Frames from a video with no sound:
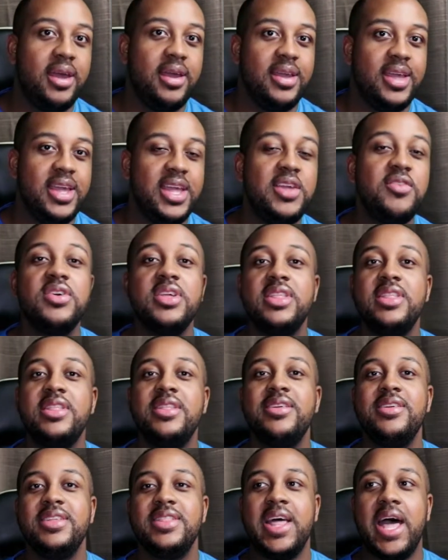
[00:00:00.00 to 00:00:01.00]
Even
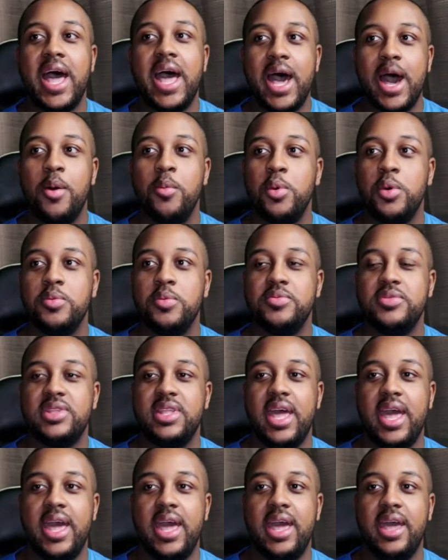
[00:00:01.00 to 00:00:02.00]
the albums
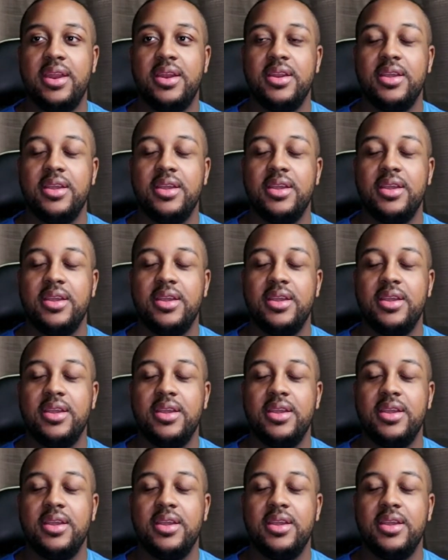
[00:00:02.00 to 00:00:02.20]
that